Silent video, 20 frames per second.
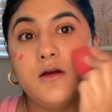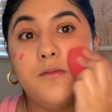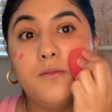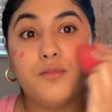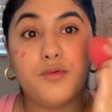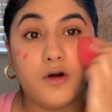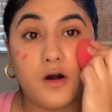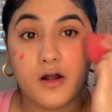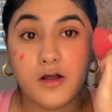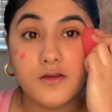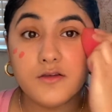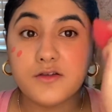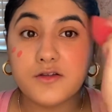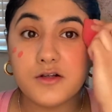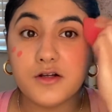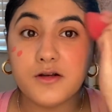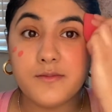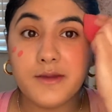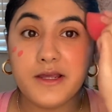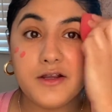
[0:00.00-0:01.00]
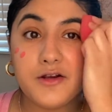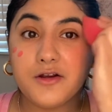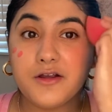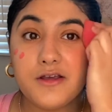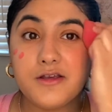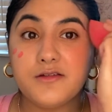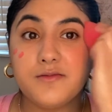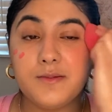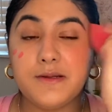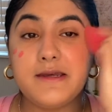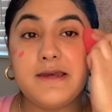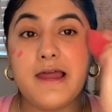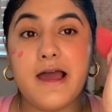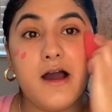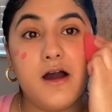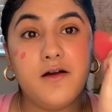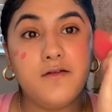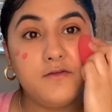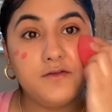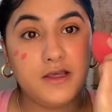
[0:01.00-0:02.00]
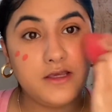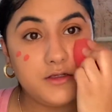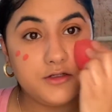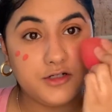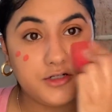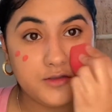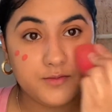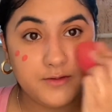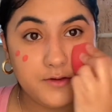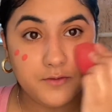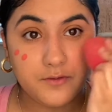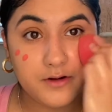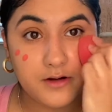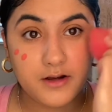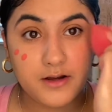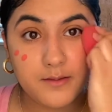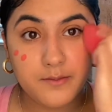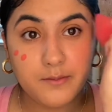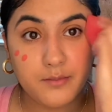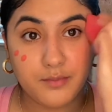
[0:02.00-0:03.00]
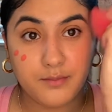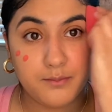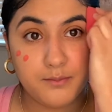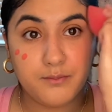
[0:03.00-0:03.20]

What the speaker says: bronzer in my crease, but now I've like just been wearing